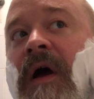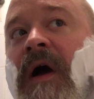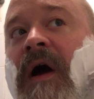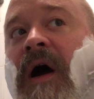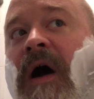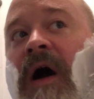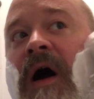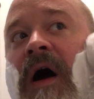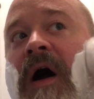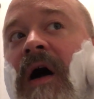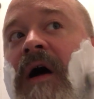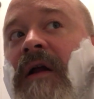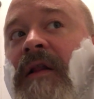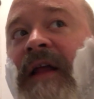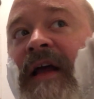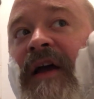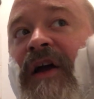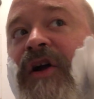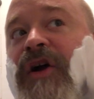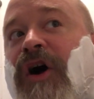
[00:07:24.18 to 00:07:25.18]

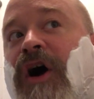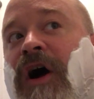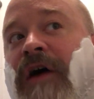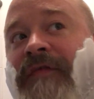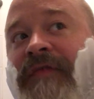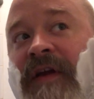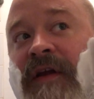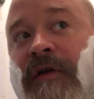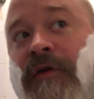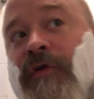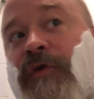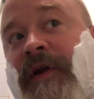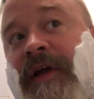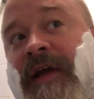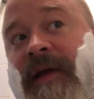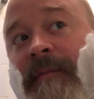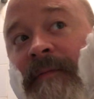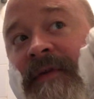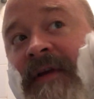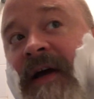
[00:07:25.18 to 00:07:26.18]
like a coffee and
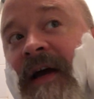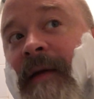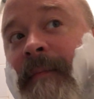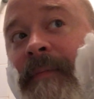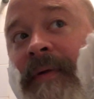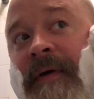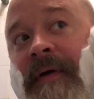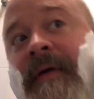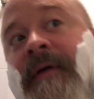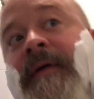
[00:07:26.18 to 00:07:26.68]
cream type